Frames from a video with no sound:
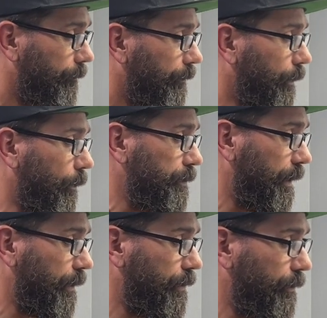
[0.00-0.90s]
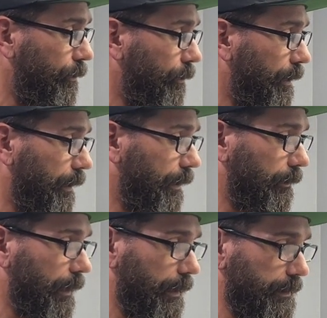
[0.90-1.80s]
Goes into a
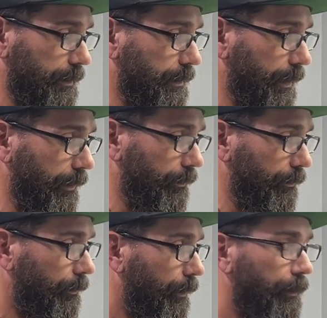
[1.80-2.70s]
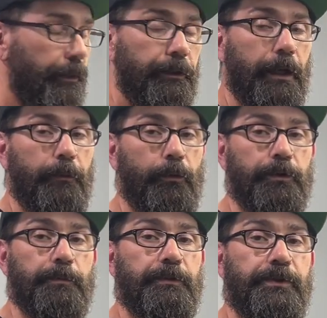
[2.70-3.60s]
lot of detail, kind of
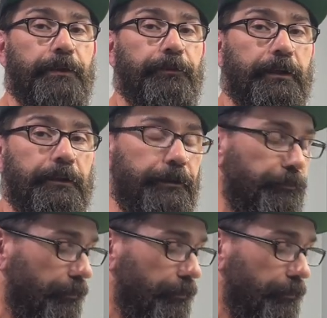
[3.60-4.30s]
more specifically for